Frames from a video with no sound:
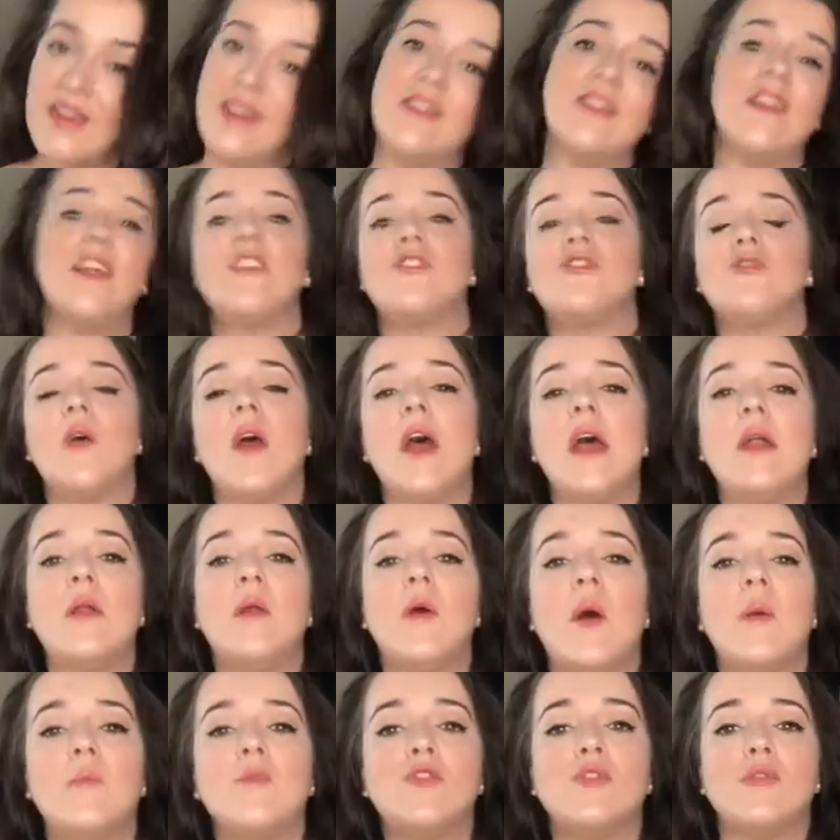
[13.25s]
That's right,
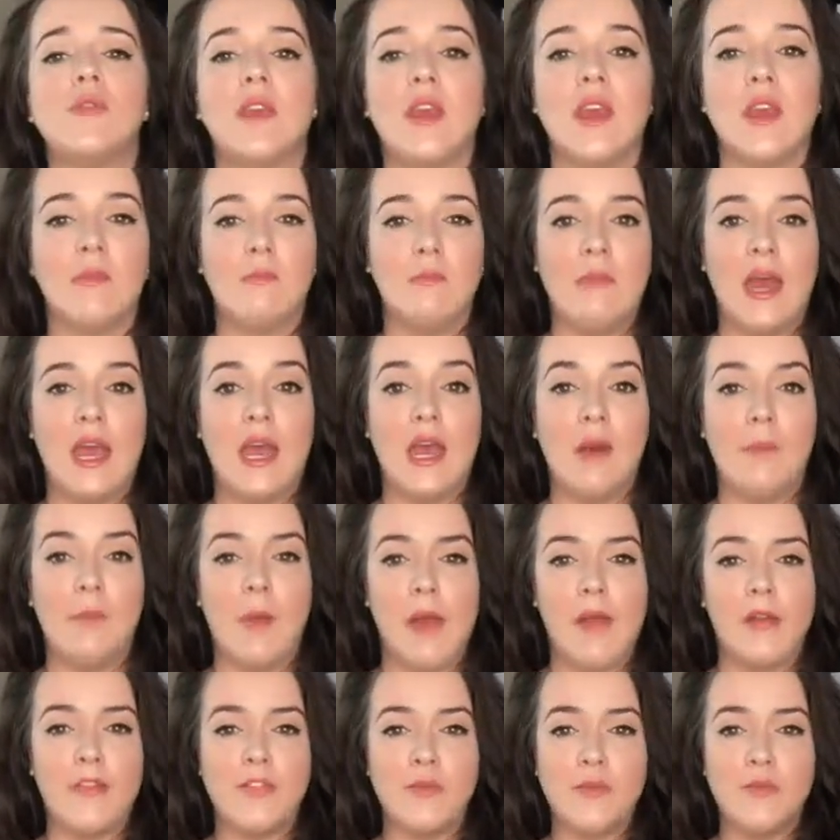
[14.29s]
I'm talking makeup
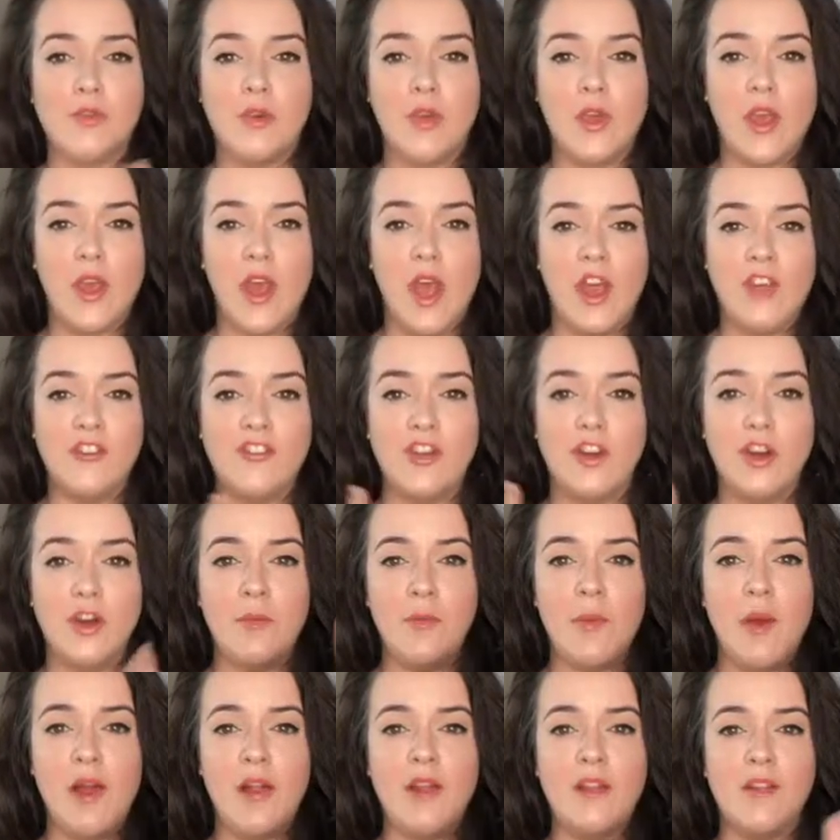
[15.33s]
palettes, I'm talking eyeshadow
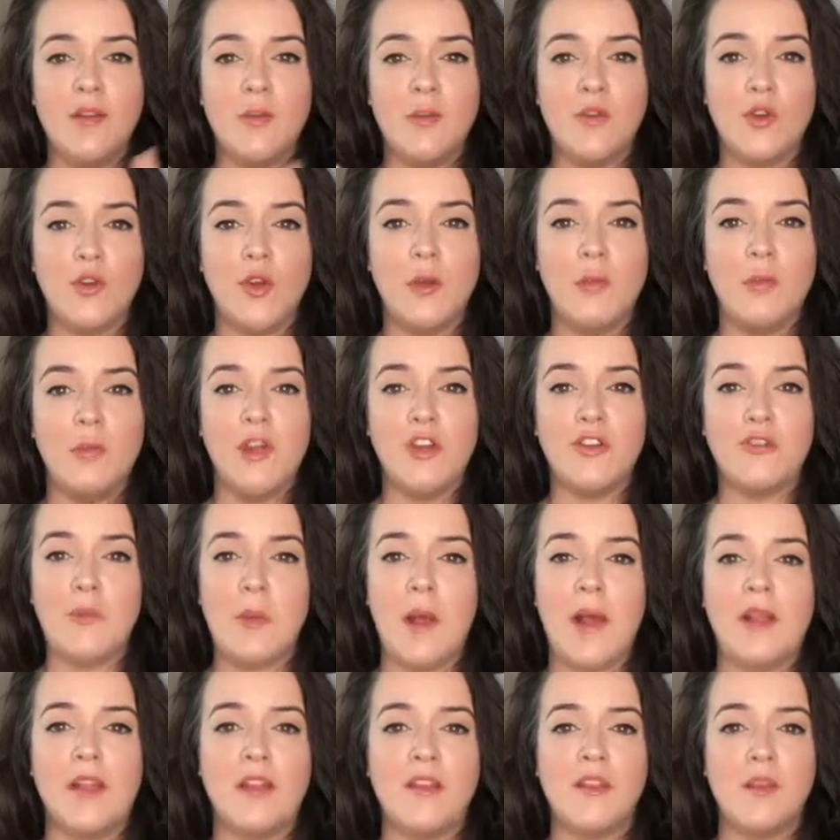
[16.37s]
palettes, I'm talking blush
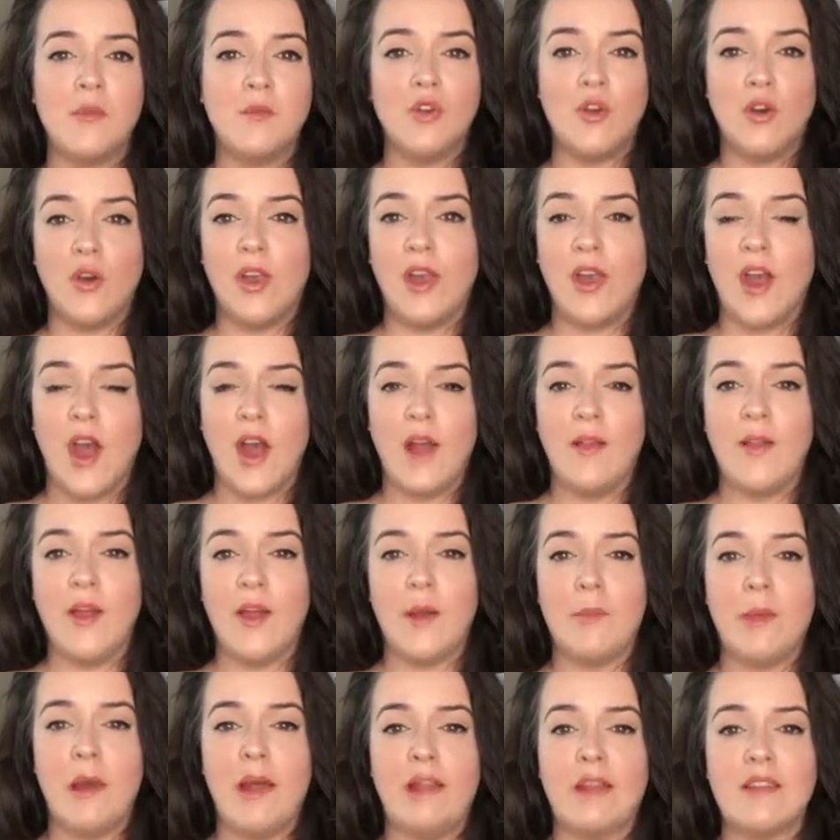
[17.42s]
palettes, I'm talking
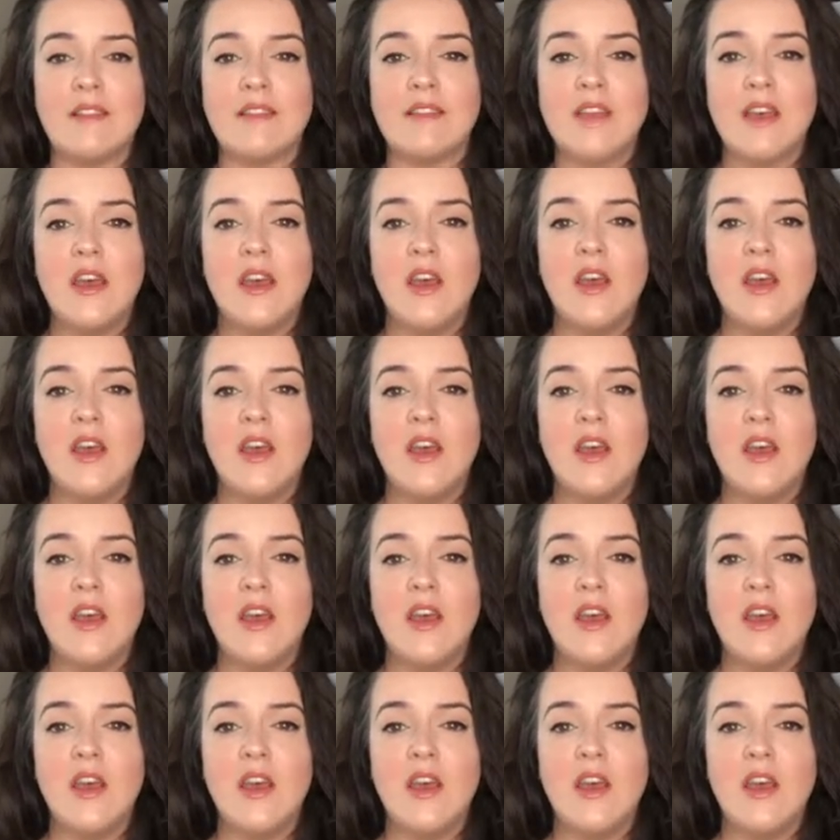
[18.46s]
highlighter palettes,